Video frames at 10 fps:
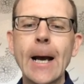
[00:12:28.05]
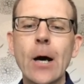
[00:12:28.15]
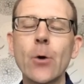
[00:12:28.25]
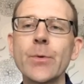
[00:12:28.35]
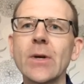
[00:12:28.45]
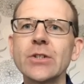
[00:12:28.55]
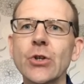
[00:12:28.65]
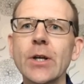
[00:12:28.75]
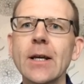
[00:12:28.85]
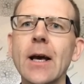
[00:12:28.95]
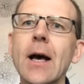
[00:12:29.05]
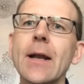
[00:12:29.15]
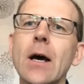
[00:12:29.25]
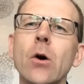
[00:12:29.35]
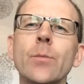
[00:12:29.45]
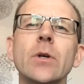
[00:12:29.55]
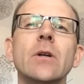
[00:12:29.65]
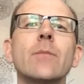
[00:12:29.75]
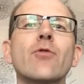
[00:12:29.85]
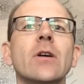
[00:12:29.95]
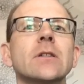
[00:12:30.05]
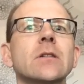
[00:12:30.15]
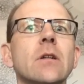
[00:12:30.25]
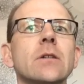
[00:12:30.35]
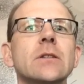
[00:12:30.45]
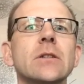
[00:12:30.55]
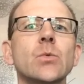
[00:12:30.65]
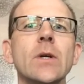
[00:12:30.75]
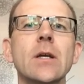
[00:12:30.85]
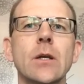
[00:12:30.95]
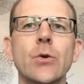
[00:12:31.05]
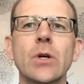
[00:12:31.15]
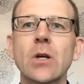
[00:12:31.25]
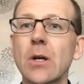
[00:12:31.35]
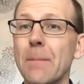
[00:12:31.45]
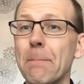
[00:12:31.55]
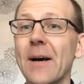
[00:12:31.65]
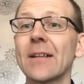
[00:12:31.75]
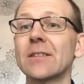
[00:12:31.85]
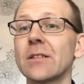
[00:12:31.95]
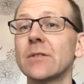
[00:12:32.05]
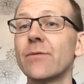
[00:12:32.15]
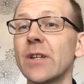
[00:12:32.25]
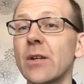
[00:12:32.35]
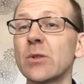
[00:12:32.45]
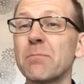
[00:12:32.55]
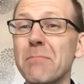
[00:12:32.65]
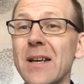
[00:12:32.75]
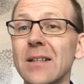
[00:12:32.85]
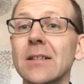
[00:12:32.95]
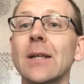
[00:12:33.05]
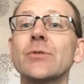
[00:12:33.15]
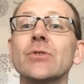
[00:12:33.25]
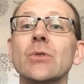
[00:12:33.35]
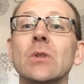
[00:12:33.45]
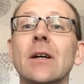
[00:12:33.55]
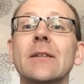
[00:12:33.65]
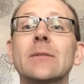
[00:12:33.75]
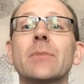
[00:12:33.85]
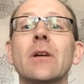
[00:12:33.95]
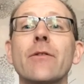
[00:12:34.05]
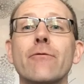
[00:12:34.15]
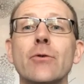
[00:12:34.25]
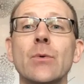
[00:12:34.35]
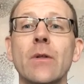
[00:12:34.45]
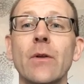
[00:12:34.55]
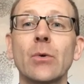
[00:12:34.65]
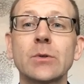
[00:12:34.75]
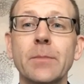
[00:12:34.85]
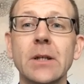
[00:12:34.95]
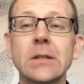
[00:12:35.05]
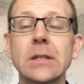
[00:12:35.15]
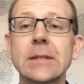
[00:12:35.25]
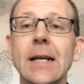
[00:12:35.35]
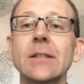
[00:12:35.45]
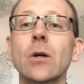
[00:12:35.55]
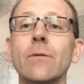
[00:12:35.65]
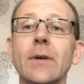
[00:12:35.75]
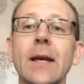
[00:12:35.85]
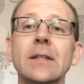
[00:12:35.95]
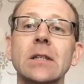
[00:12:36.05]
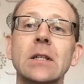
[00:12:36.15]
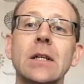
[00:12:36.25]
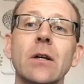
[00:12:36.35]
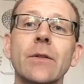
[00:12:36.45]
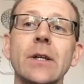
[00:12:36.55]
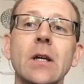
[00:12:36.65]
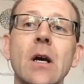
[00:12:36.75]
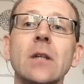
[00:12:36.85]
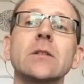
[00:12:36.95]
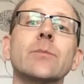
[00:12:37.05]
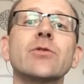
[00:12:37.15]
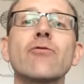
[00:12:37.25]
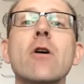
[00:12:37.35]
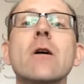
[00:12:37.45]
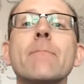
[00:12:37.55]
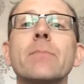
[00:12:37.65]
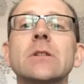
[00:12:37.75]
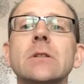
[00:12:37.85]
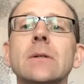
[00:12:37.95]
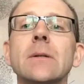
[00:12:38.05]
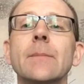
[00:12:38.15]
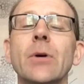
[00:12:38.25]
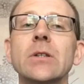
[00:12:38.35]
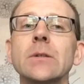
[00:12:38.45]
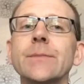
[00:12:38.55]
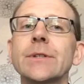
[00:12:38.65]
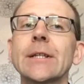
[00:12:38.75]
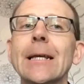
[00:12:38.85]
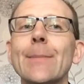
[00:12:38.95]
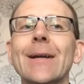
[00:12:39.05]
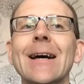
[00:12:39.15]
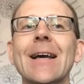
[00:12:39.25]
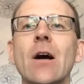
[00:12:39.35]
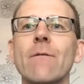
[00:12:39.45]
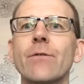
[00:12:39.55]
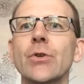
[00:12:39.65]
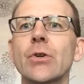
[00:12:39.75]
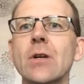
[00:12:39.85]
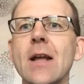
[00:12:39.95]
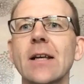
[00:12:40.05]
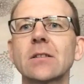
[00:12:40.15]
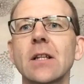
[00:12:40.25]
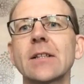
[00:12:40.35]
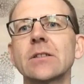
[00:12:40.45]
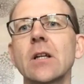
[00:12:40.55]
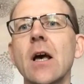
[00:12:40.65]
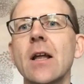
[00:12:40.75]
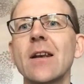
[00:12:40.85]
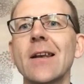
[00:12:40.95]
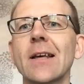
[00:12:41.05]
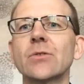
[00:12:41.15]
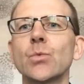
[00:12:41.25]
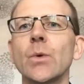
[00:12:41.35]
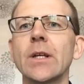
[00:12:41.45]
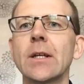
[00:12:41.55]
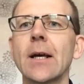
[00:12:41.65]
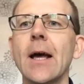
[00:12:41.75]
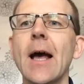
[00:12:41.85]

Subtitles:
I hope you enjoyed it, and I hope you're going to practice lots this week. You can come back to this video as many times as you like to play through those pieces, and don't forget to click on the subscribe button at the bottom to keep an eye out for your next lesson next week.